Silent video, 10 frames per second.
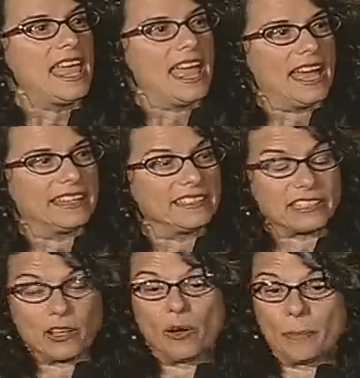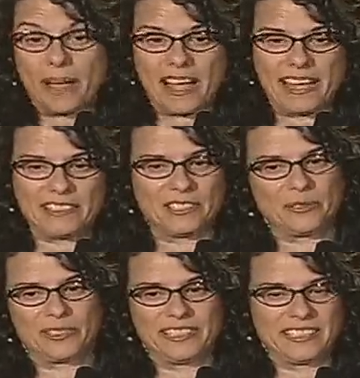And so am I. I just
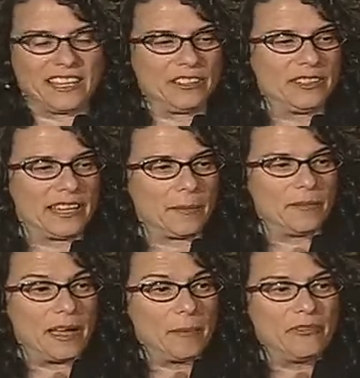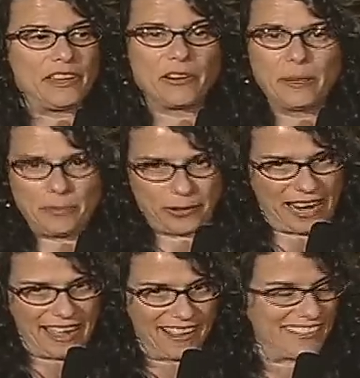want to tell you that I'm, I'm very
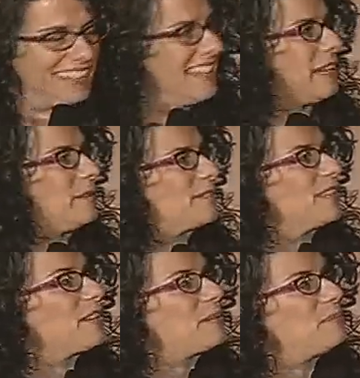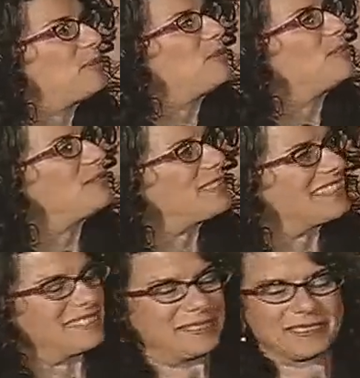proud and I was very moved
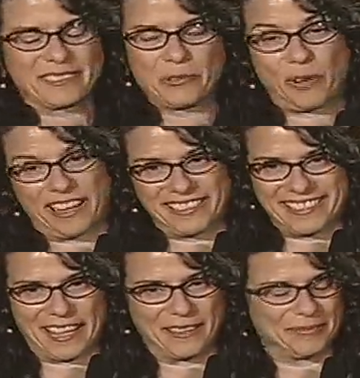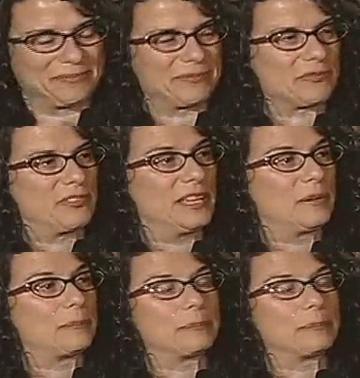to watch that film.